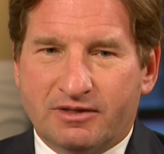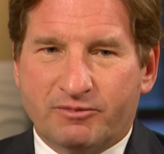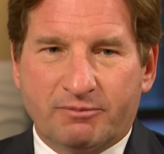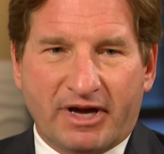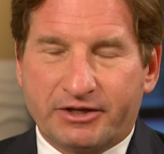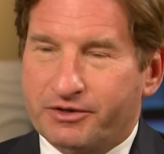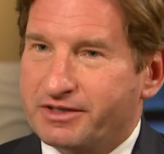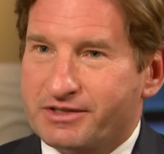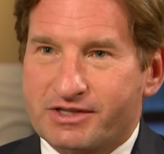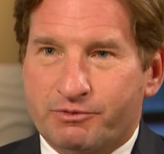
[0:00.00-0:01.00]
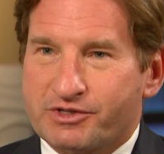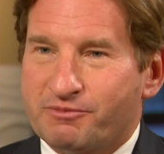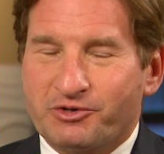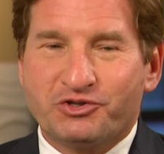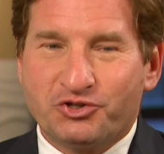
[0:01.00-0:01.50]
But my goodness, it was the
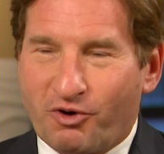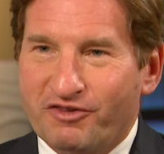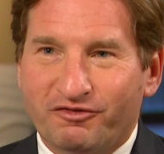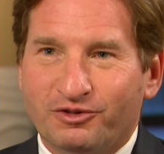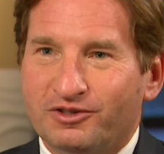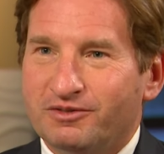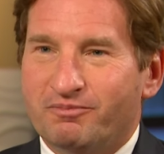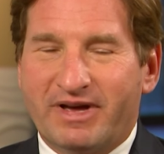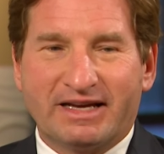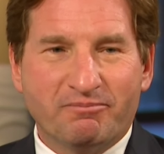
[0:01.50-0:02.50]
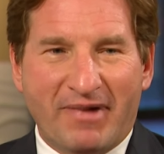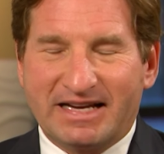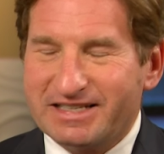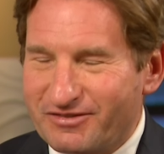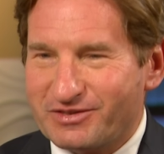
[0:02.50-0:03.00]
most joyful, ma
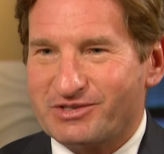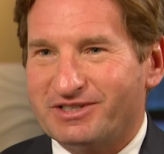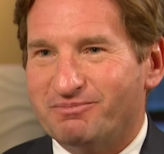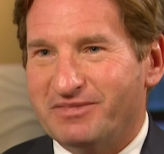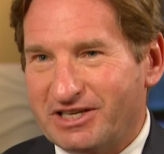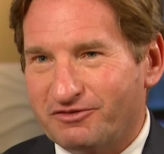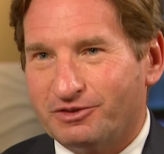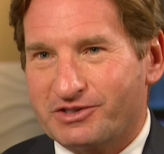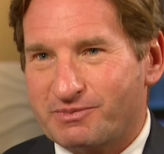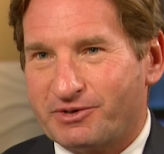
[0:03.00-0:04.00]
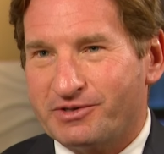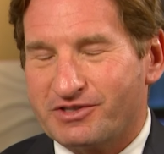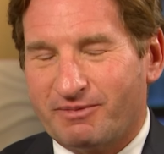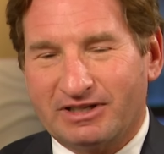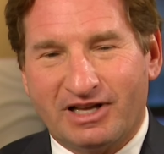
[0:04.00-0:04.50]
magnificent, meaningful
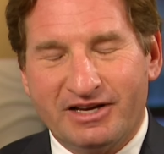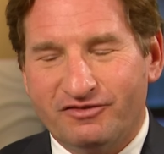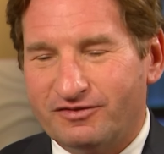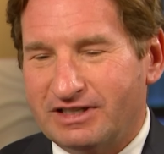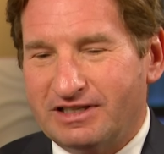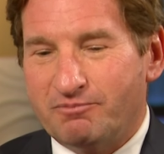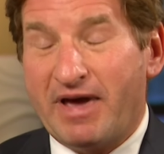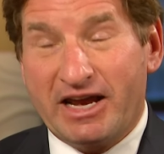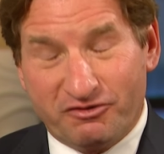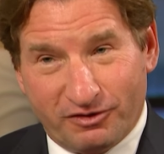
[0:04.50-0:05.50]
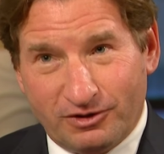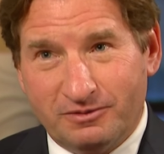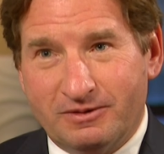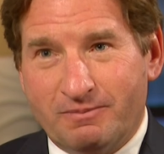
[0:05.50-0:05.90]
experience of my life painful,